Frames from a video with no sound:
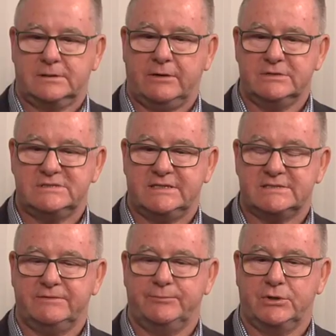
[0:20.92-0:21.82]
current
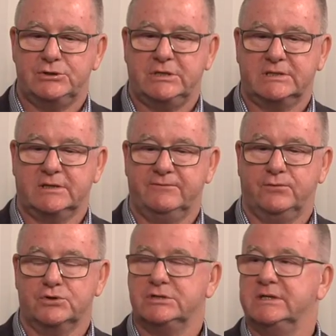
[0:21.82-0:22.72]
status of the project,
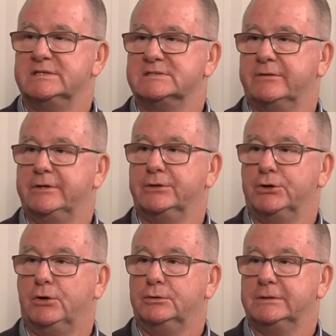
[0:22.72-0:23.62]
unfortunately, it's currently on
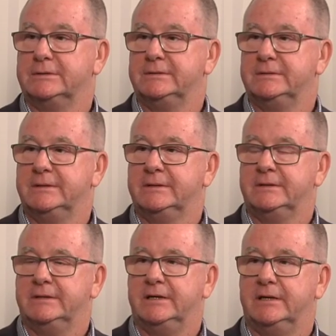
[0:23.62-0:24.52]
hold.
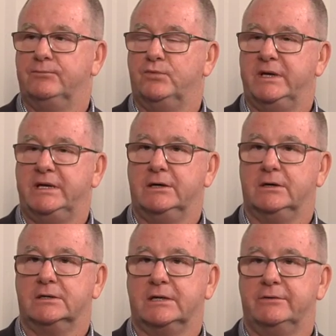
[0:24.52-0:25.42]
We
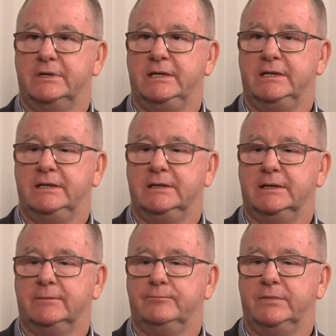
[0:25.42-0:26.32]
are currently
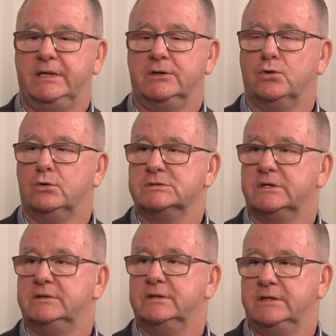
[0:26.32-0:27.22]
in court
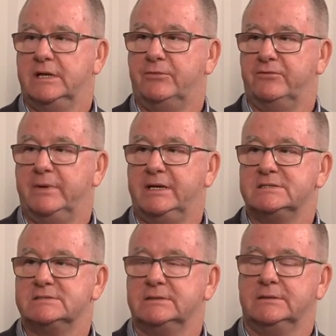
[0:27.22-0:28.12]
on a number of
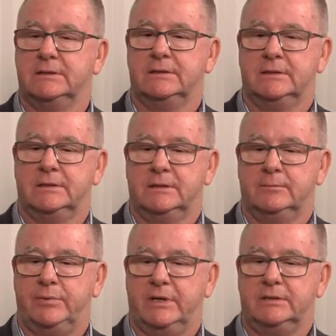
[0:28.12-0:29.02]
matters.
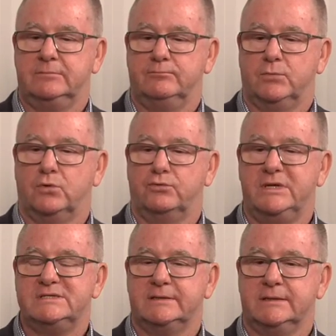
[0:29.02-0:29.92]
But more
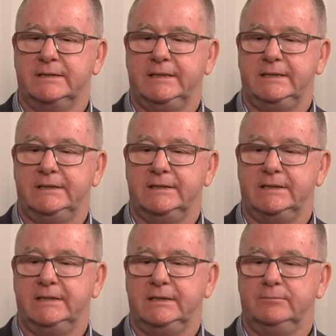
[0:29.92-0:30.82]
recently,
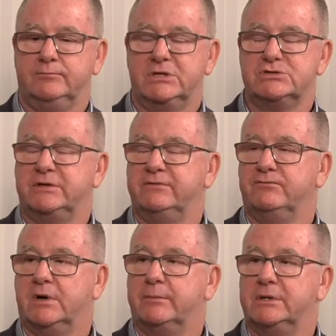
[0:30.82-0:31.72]
the Ministry of
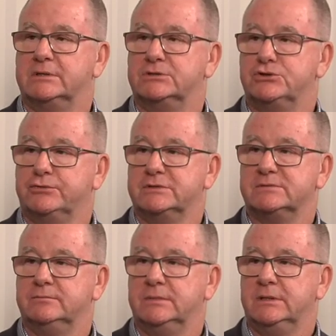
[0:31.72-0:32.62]
Environment and
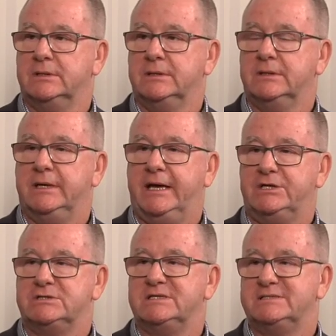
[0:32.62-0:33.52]
Tourism
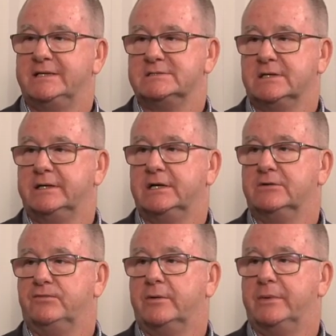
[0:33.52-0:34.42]
actually set aside our
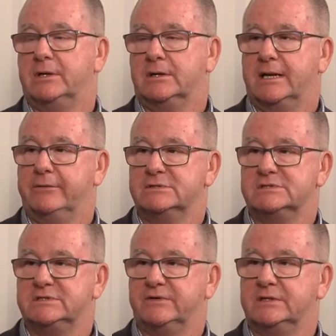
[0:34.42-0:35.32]
environmental clearance
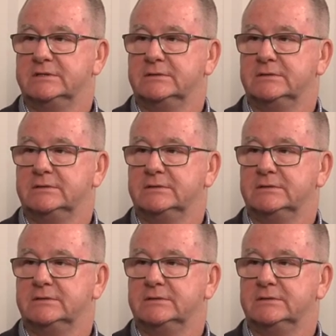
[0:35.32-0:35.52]
certificate.